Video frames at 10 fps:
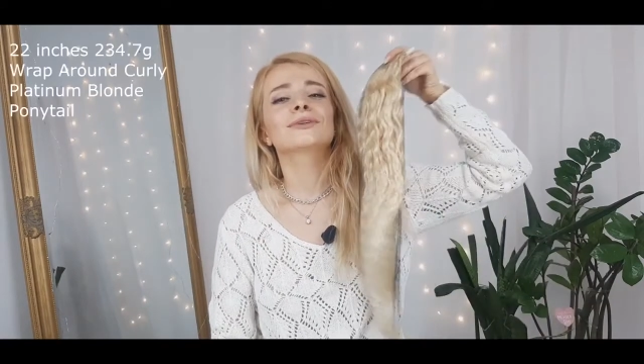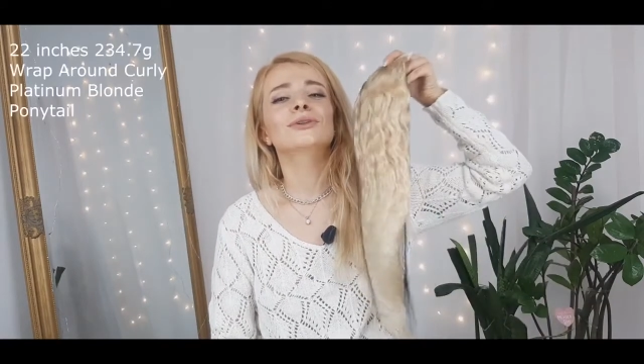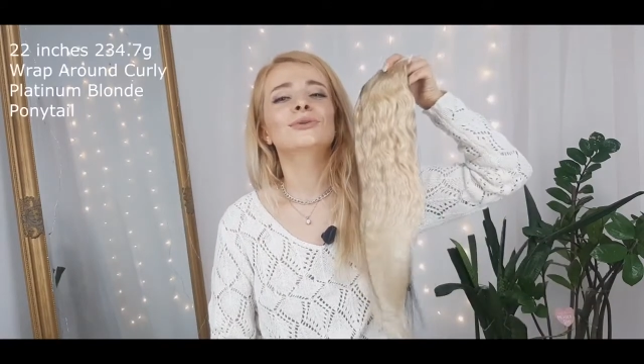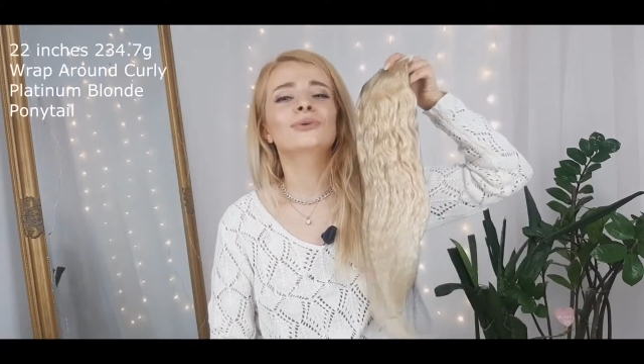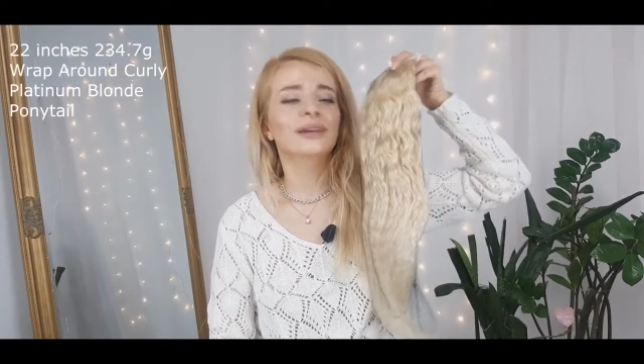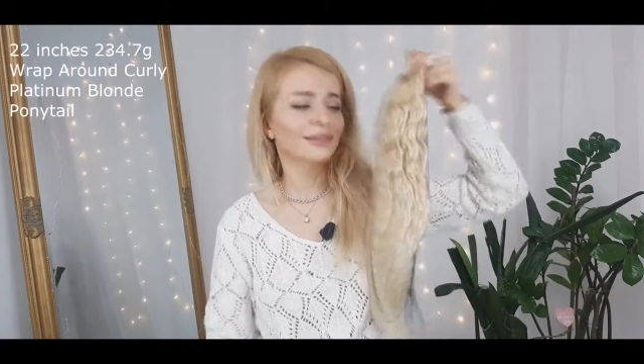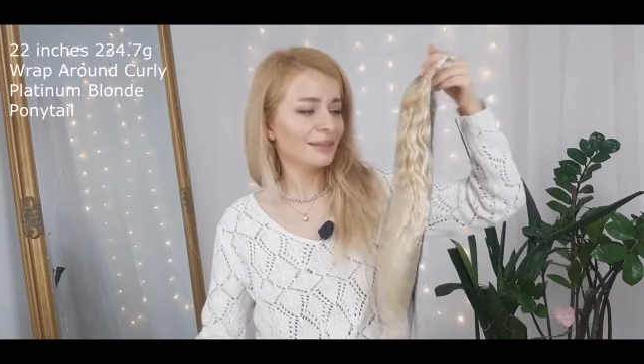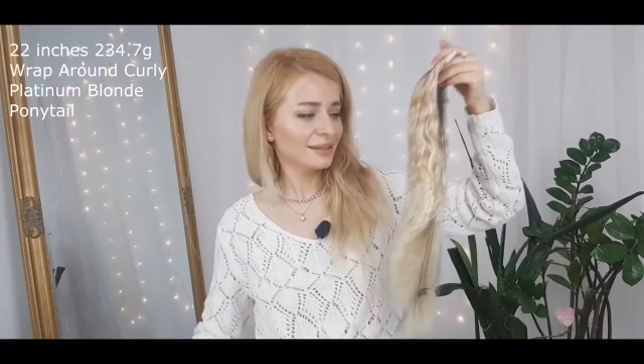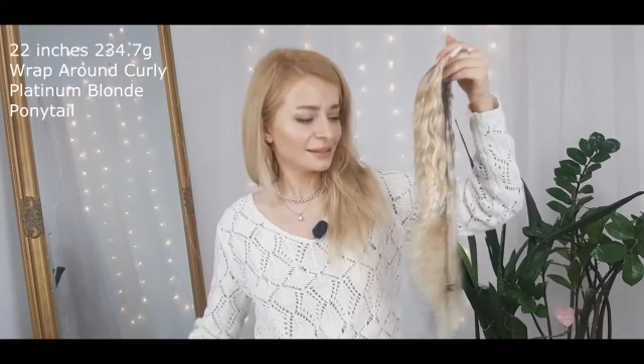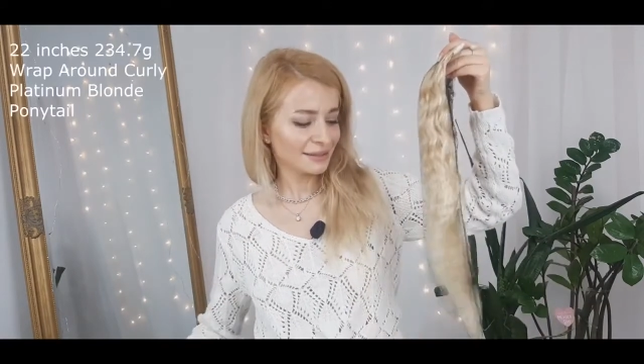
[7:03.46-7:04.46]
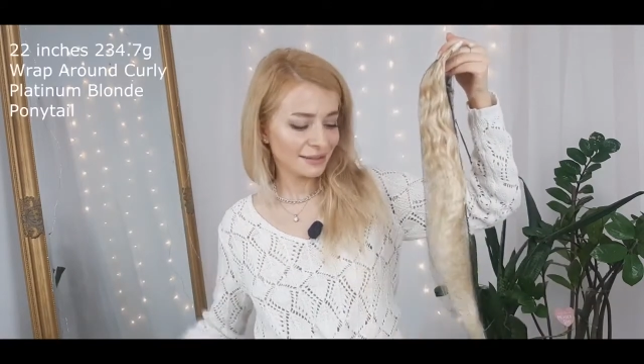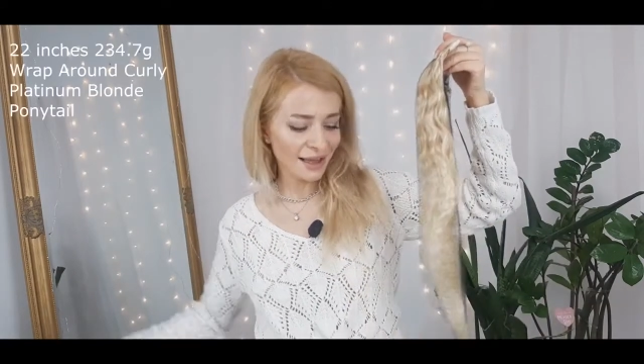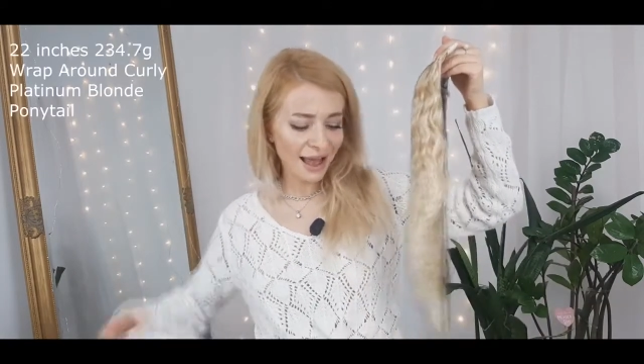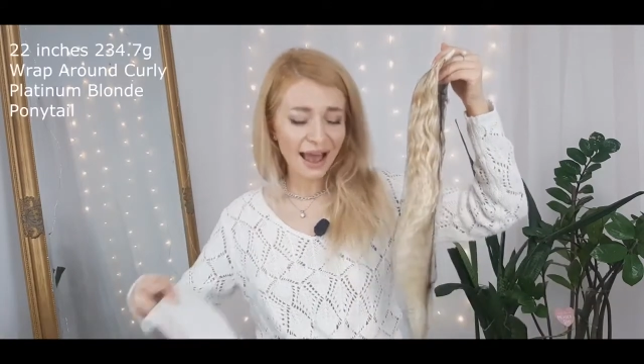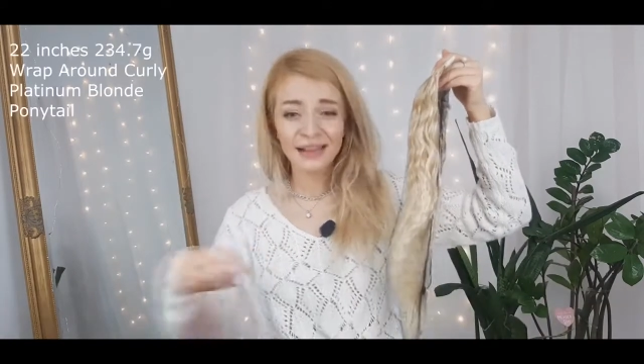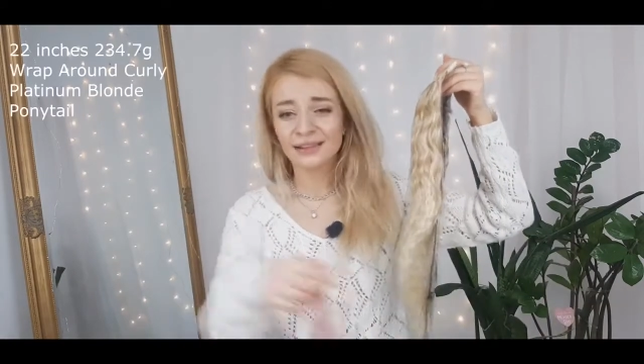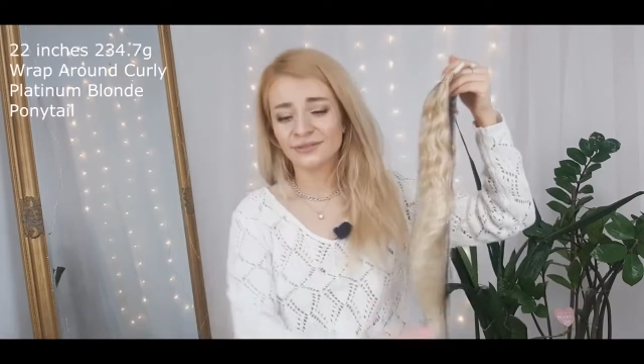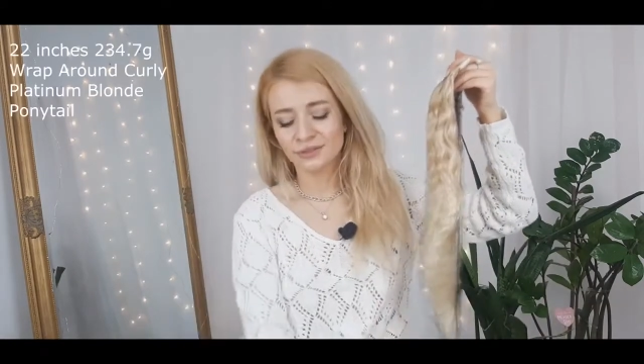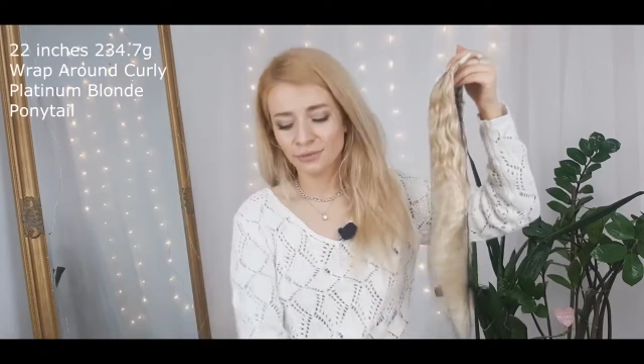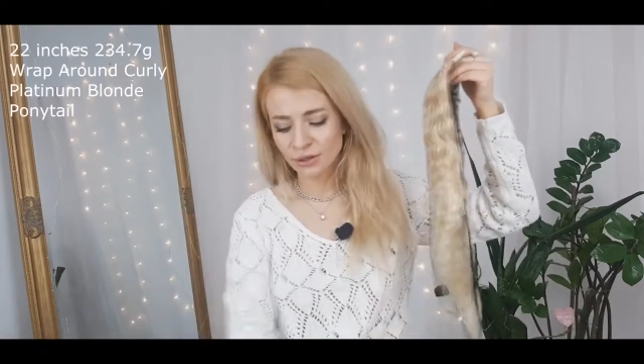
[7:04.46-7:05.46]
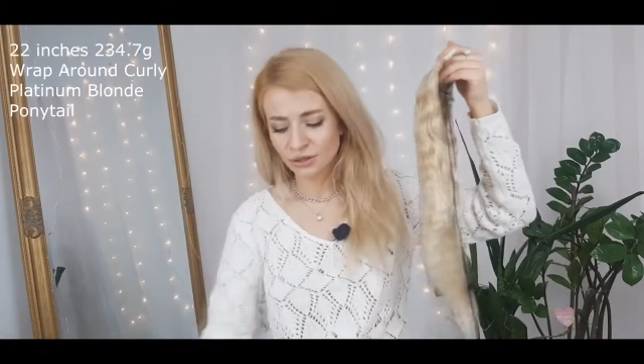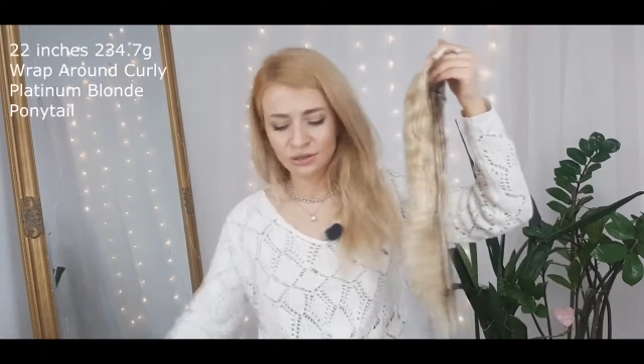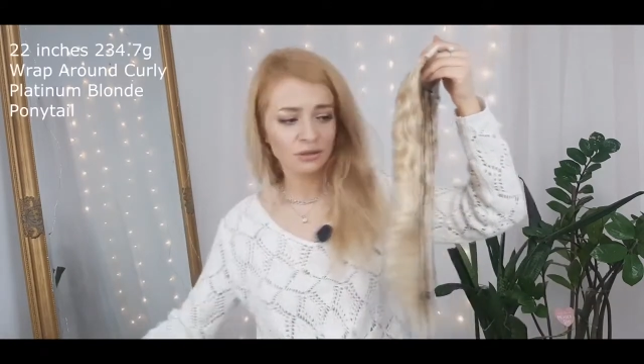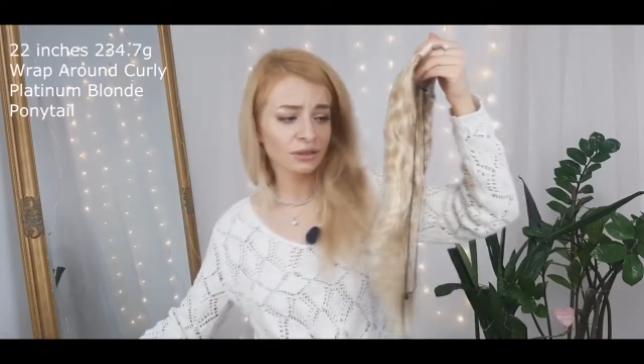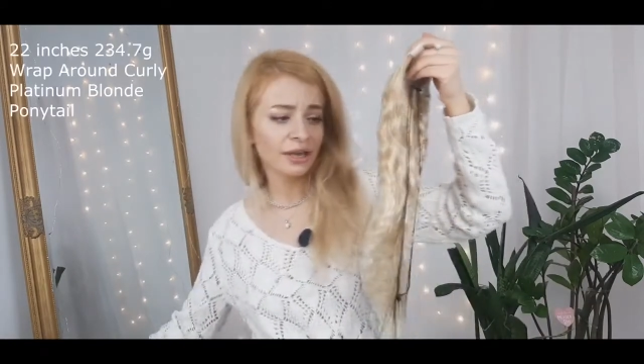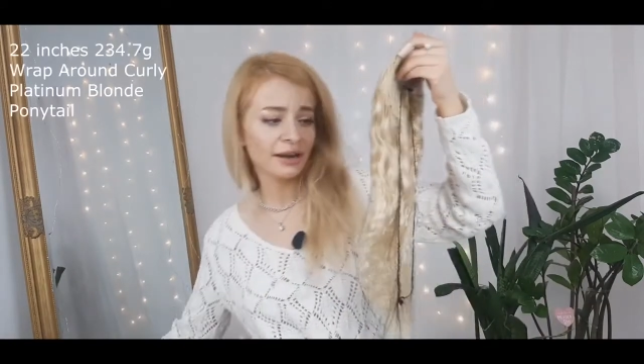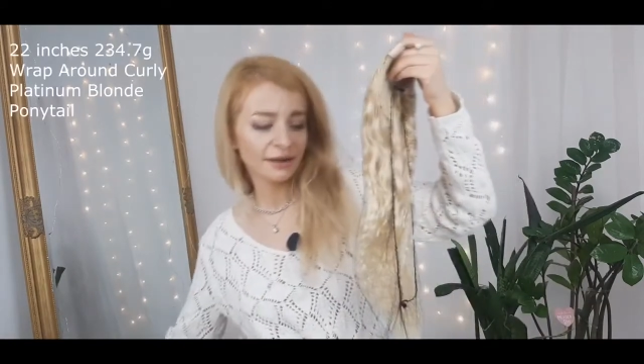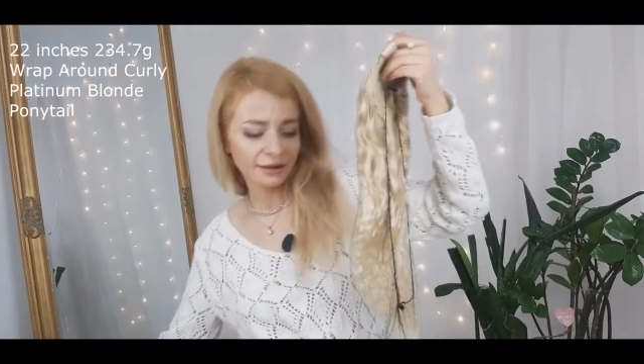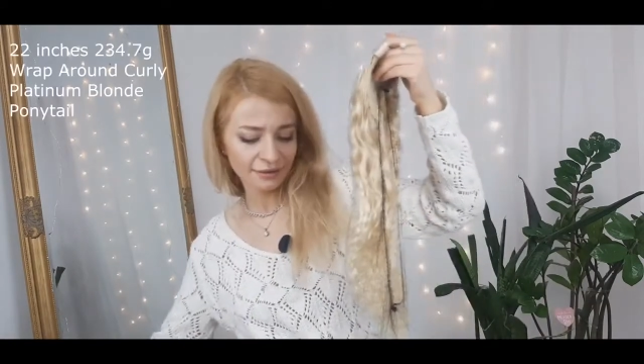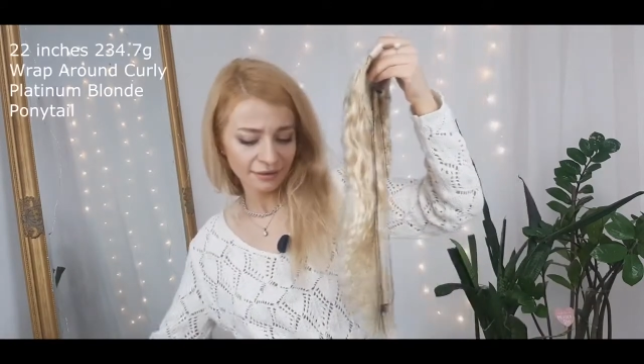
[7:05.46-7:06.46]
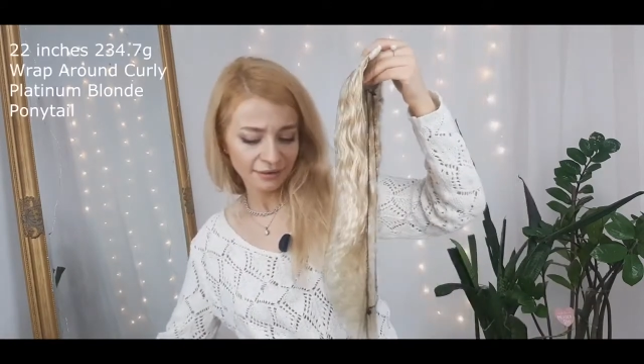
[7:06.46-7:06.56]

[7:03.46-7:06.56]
Look at this. I love so much curly hair.